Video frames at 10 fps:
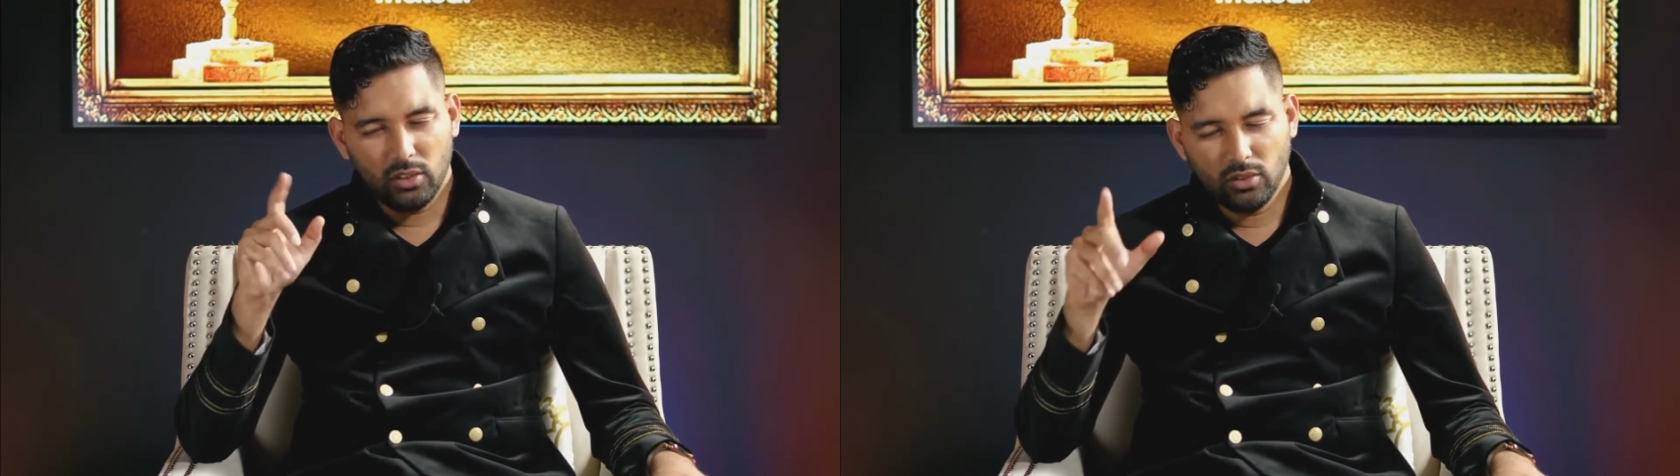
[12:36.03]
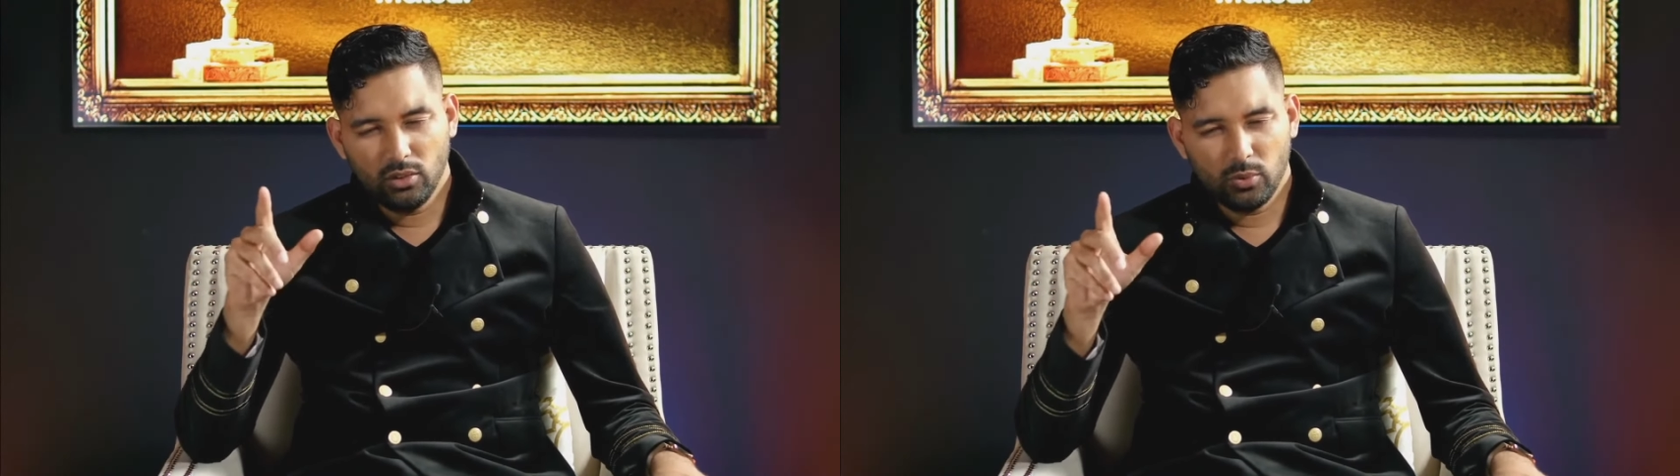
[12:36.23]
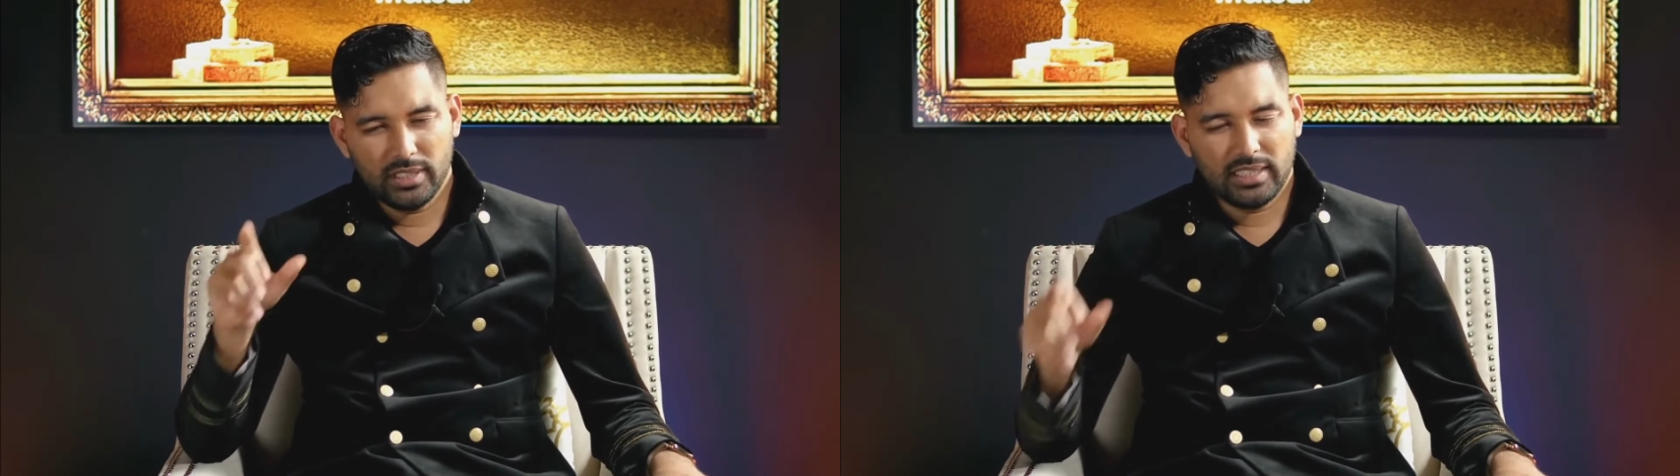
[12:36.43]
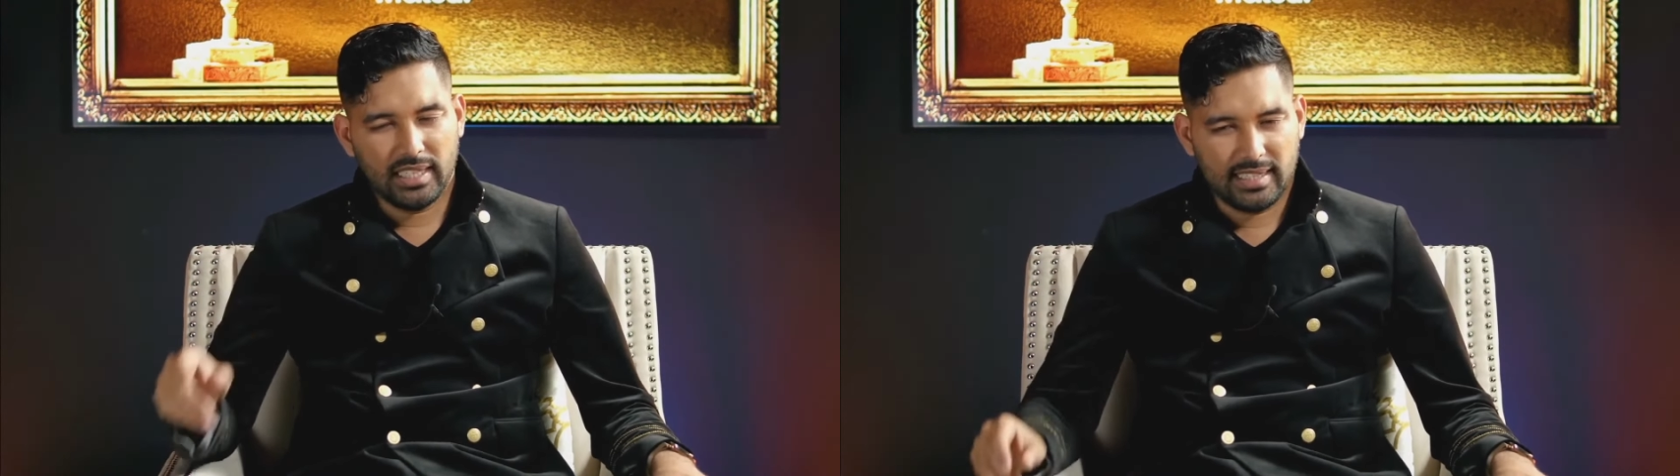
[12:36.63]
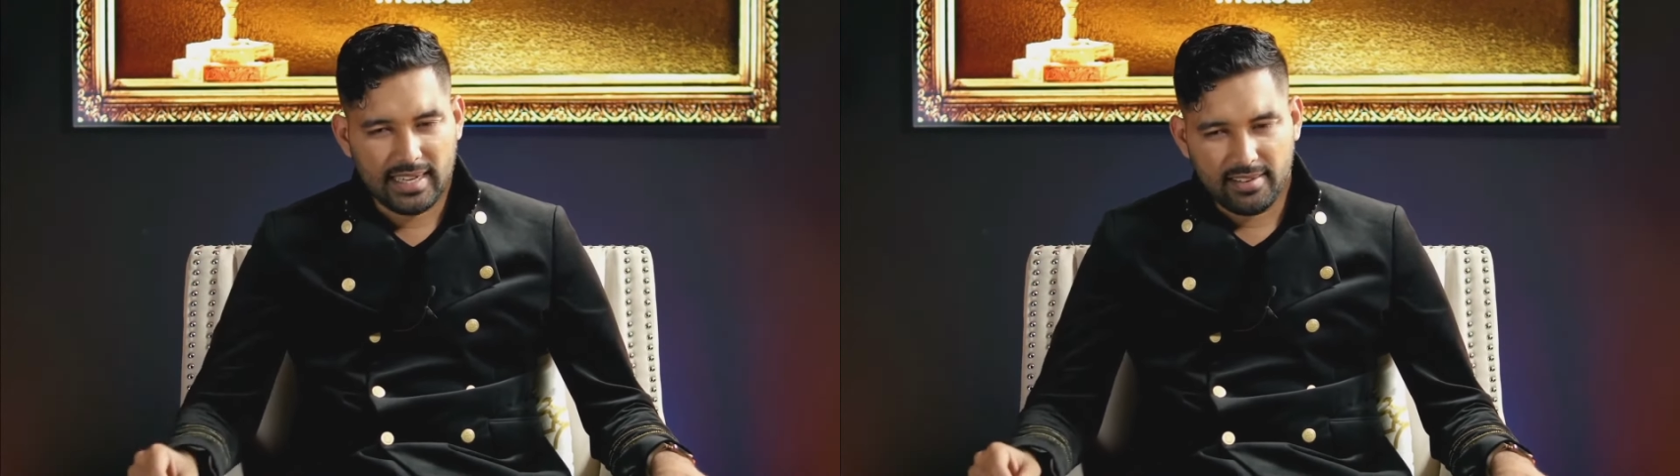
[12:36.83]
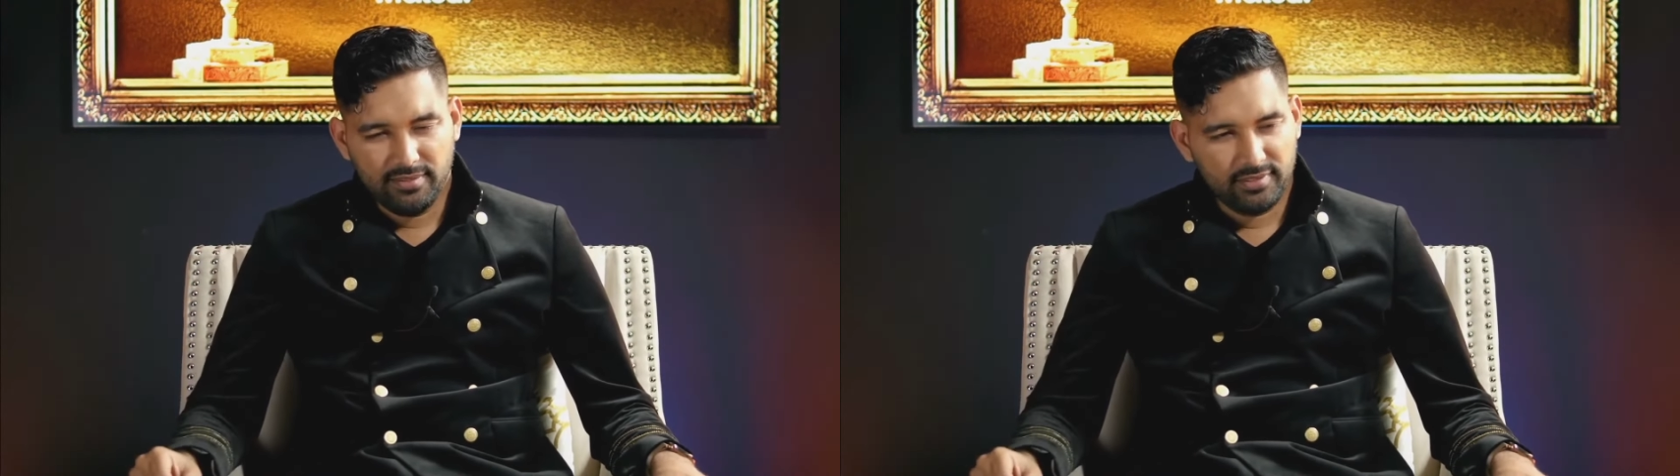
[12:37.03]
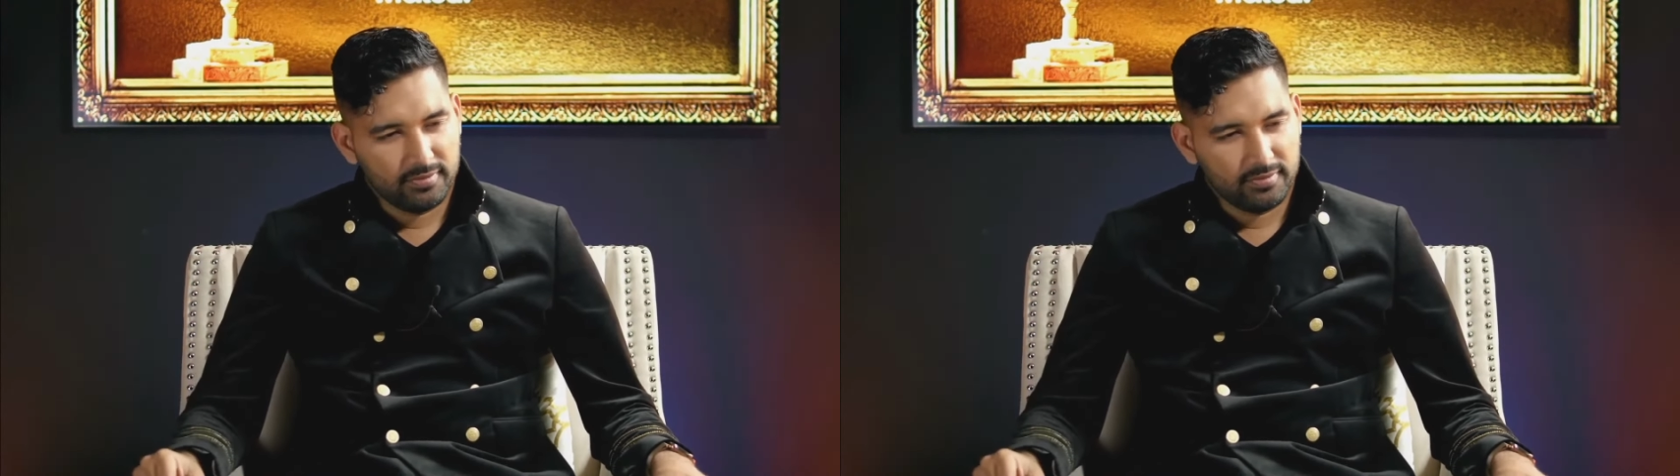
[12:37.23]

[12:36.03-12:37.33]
Go to verse 8 now.